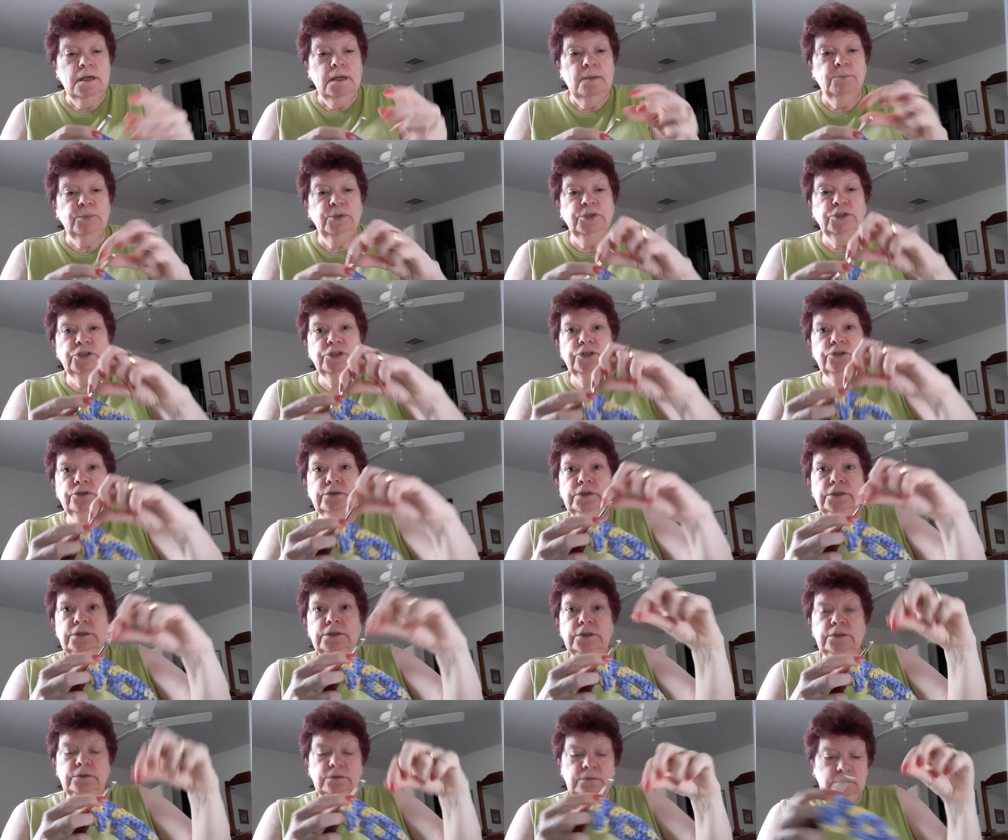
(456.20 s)
Put your
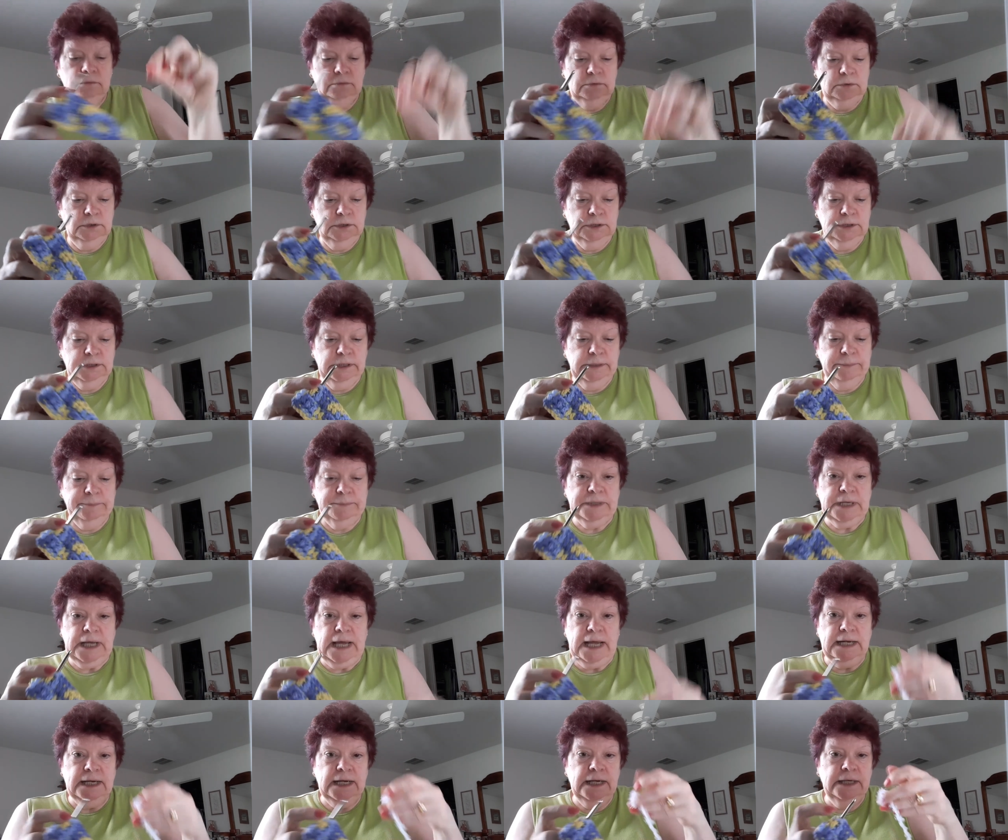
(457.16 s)
little slip
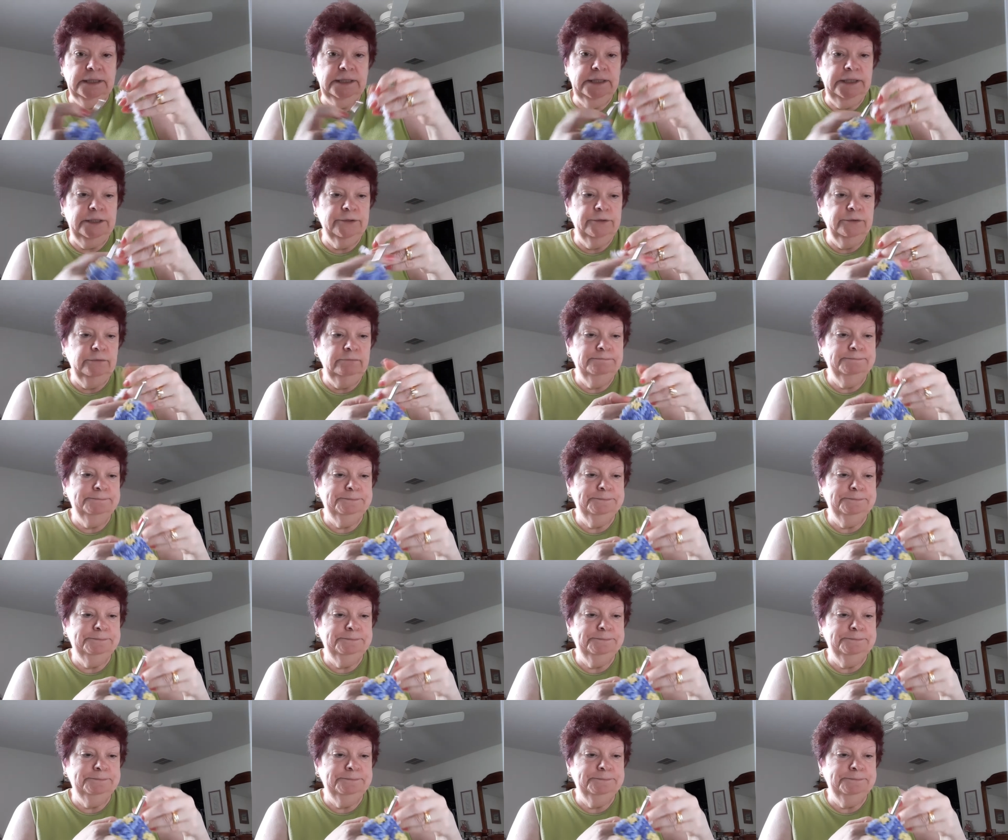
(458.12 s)
knot on here.